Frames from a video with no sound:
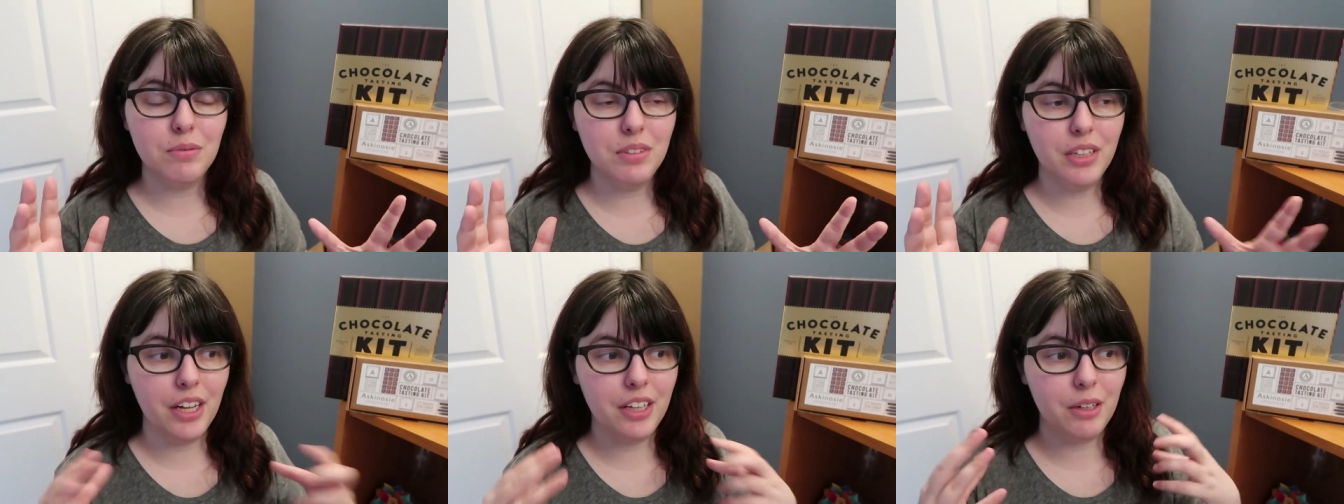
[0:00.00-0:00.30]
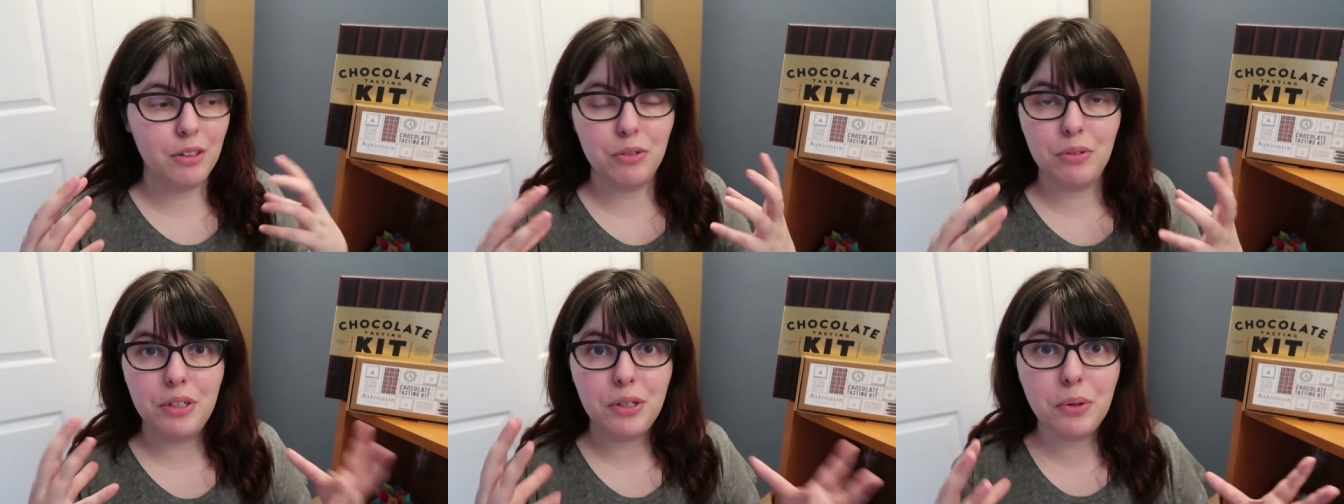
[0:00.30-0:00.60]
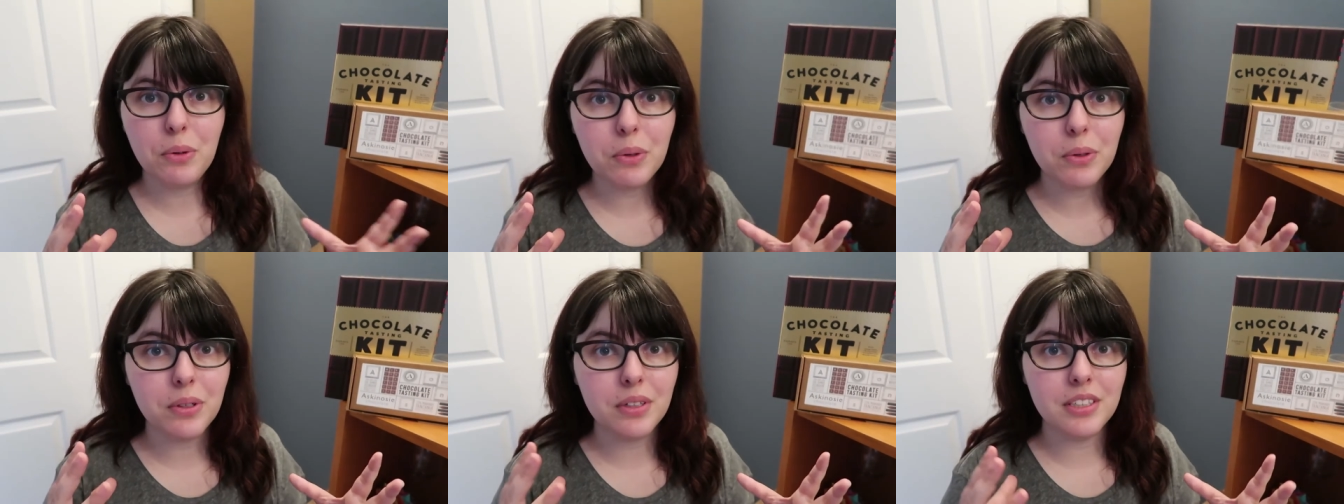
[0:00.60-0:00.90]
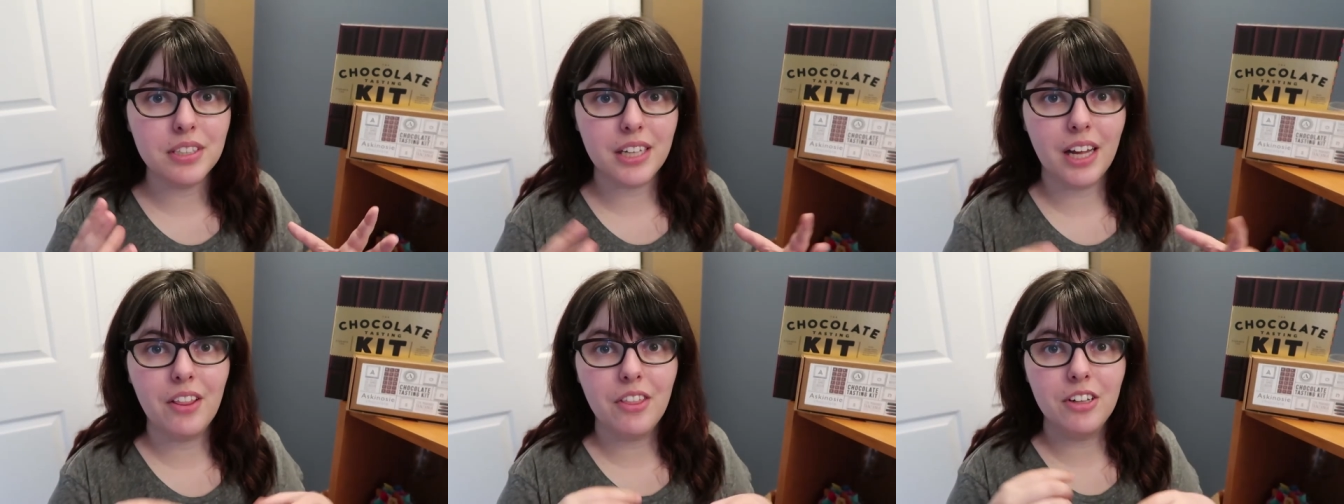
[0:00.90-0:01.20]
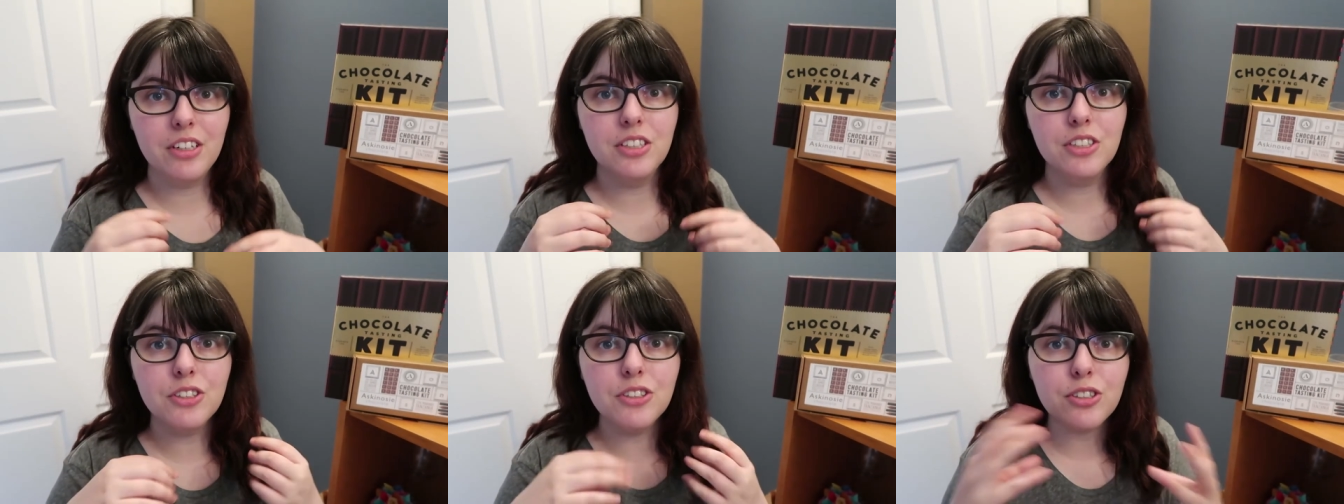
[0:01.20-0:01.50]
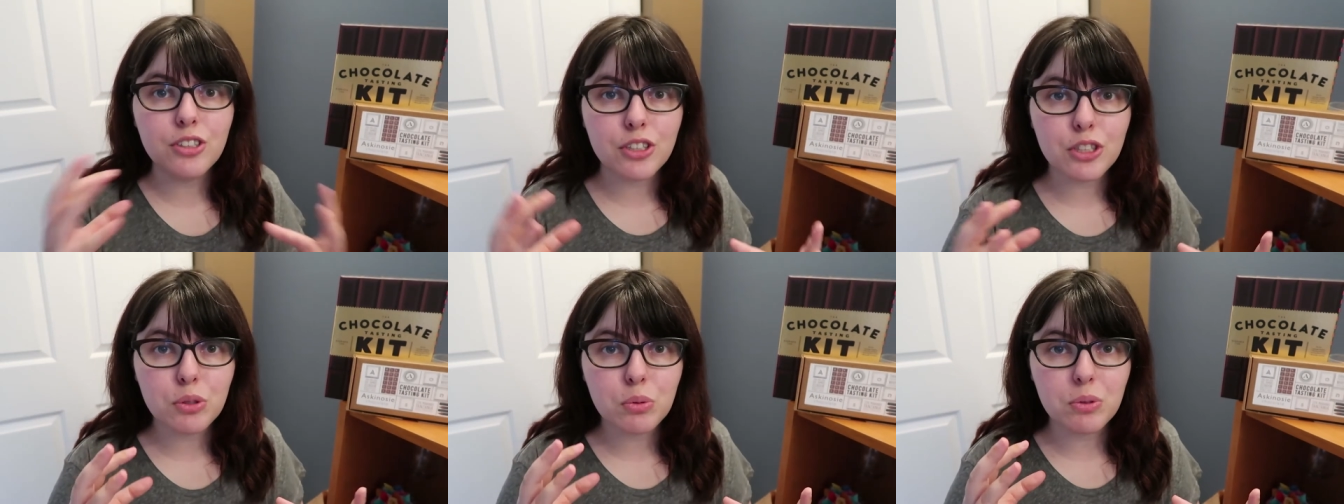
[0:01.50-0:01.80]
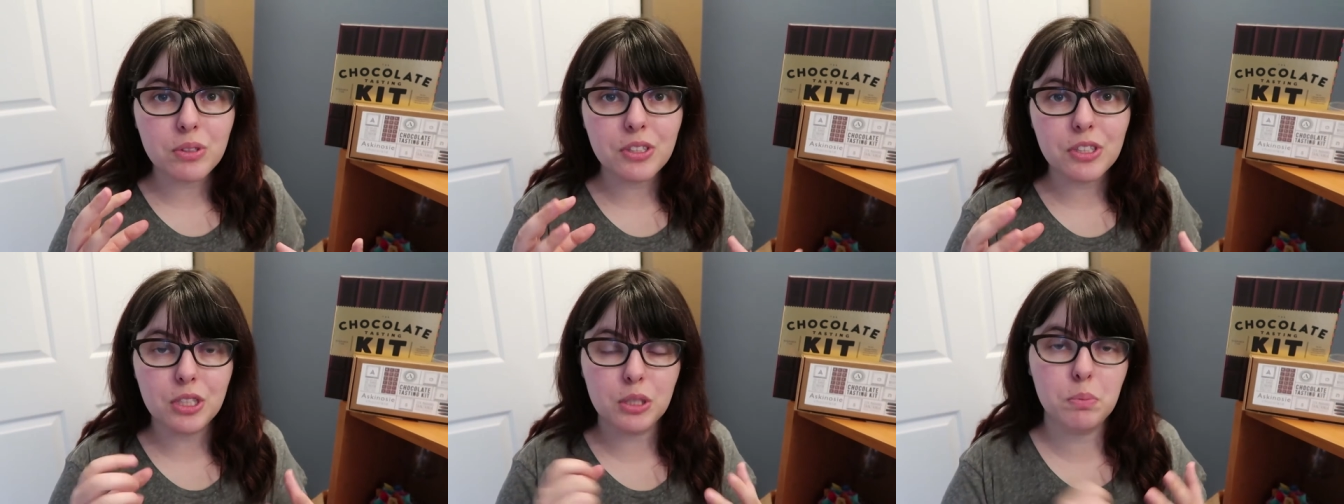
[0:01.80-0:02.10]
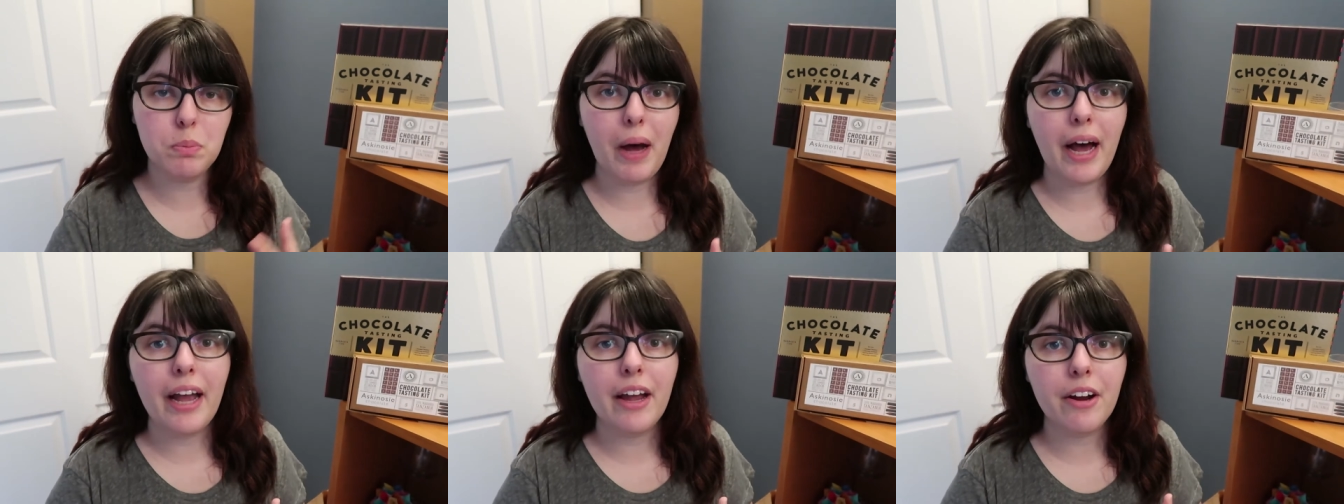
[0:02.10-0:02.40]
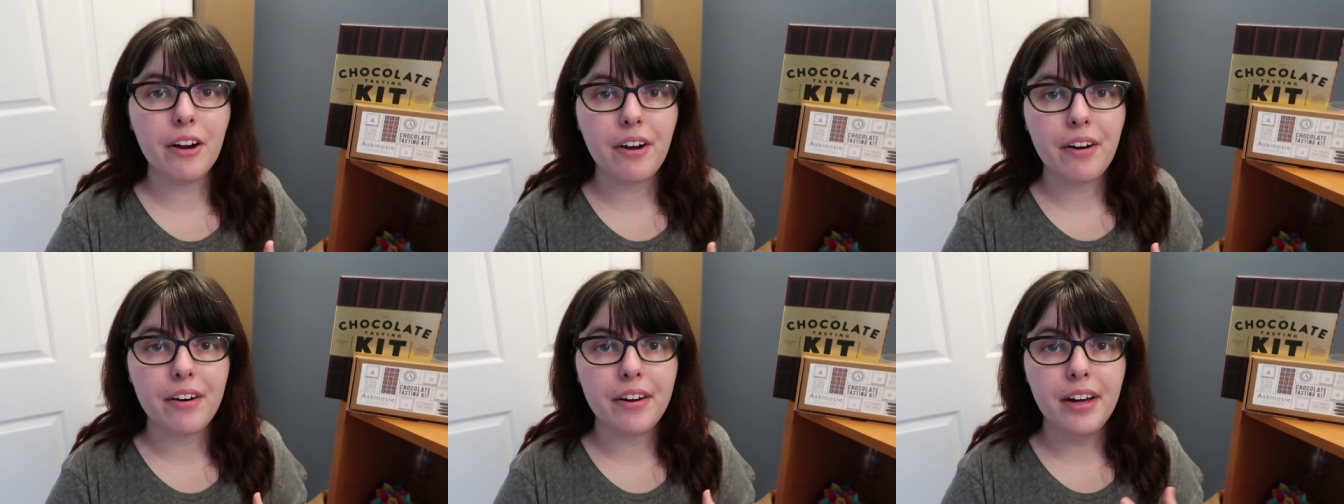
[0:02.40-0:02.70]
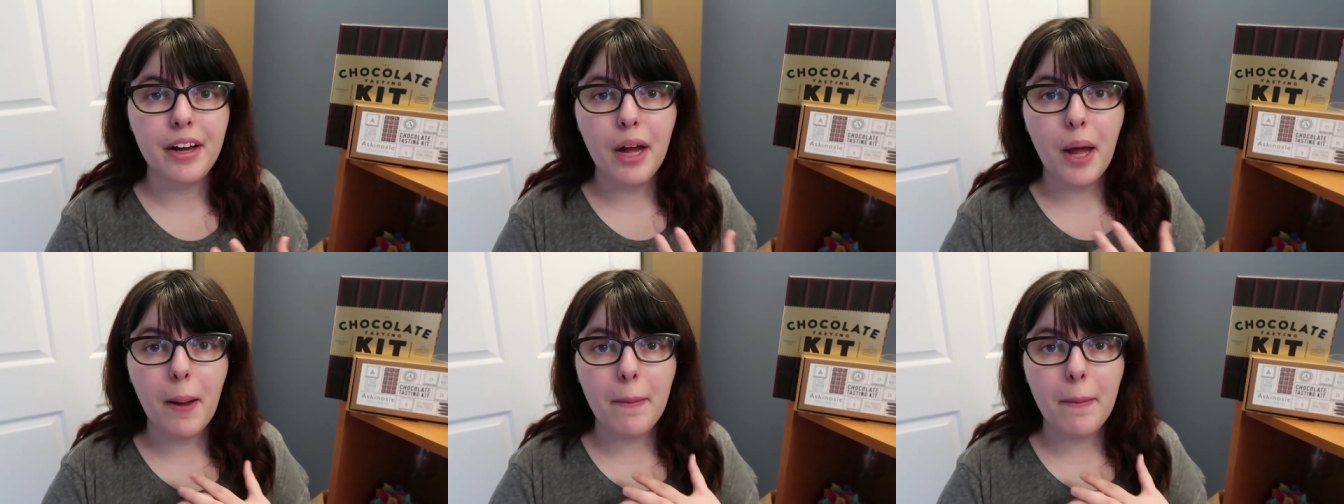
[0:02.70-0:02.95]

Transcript: that was really cool is that the desserts were inspired